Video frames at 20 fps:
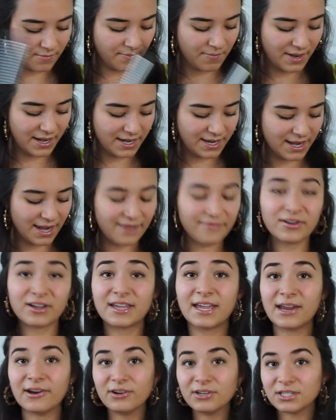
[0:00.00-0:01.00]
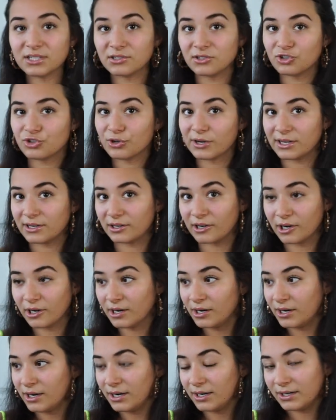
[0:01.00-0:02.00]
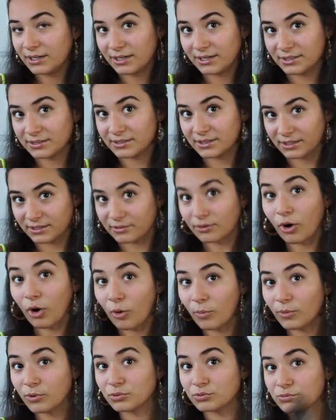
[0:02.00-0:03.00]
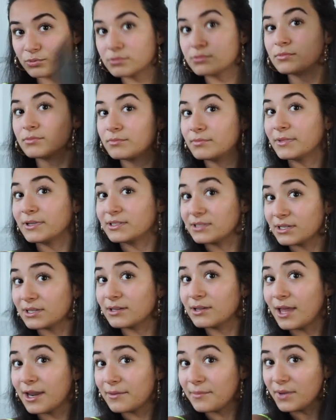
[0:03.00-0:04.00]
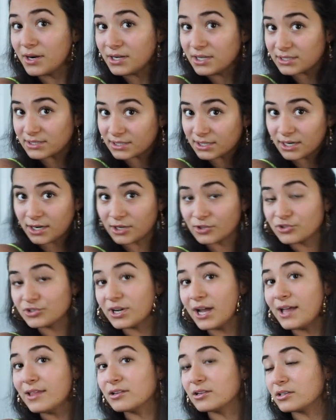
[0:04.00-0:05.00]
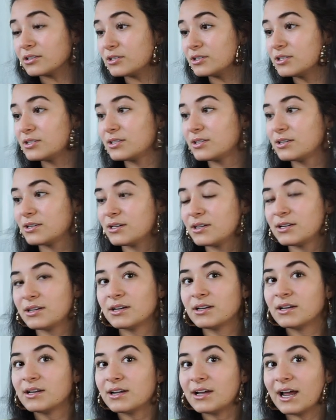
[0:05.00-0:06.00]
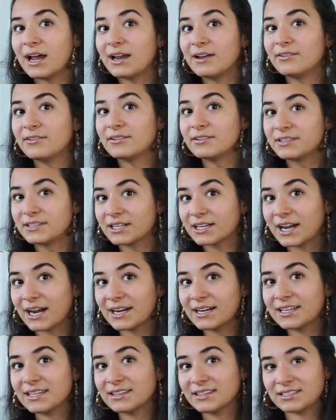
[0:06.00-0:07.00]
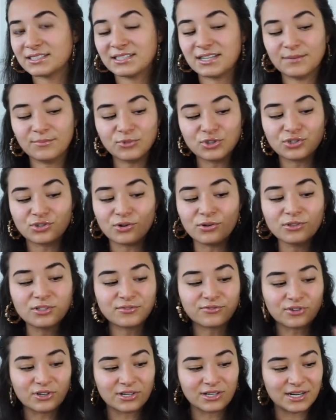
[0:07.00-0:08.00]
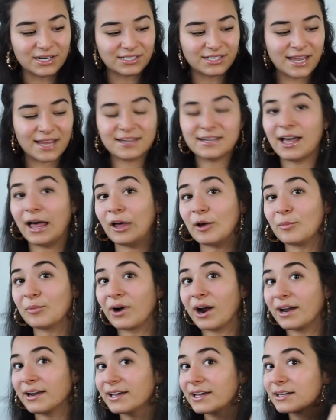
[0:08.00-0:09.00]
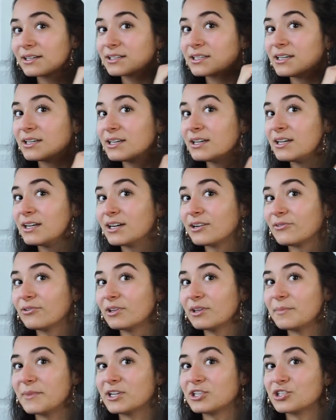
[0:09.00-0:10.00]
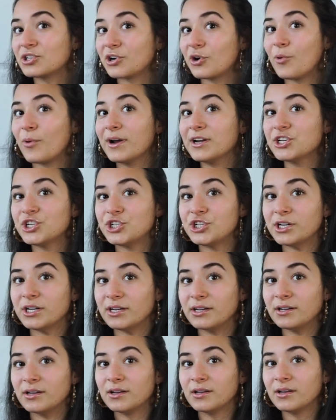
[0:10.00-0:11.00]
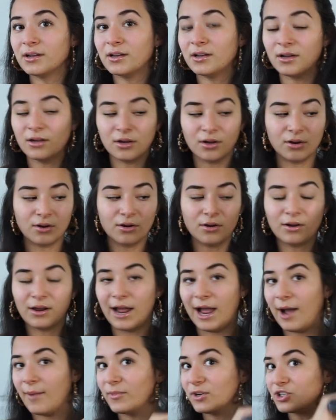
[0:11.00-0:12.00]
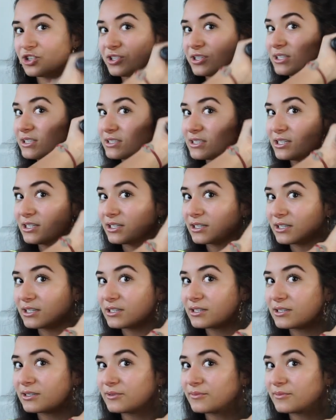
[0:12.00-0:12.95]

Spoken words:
I have a keratin straightener, and it's like a lot of money. It's like $100. And to kind of get the same results for a $10 product really makes you question how much things are.